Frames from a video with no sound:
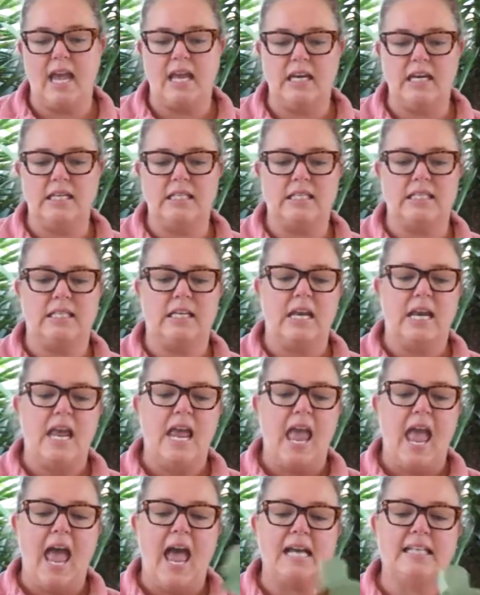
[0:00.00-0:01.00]
and it's
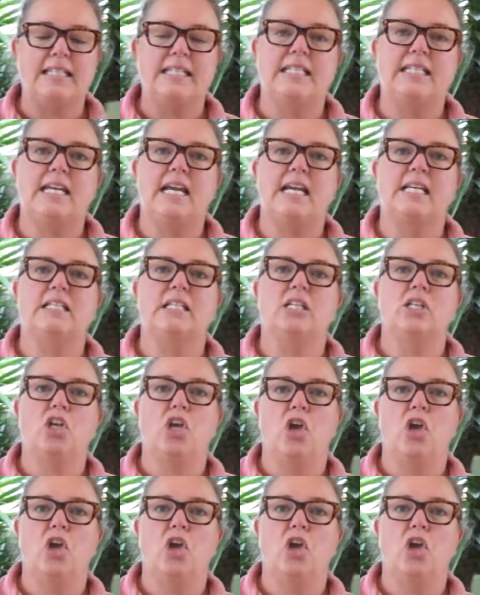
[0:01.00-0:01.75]
our standard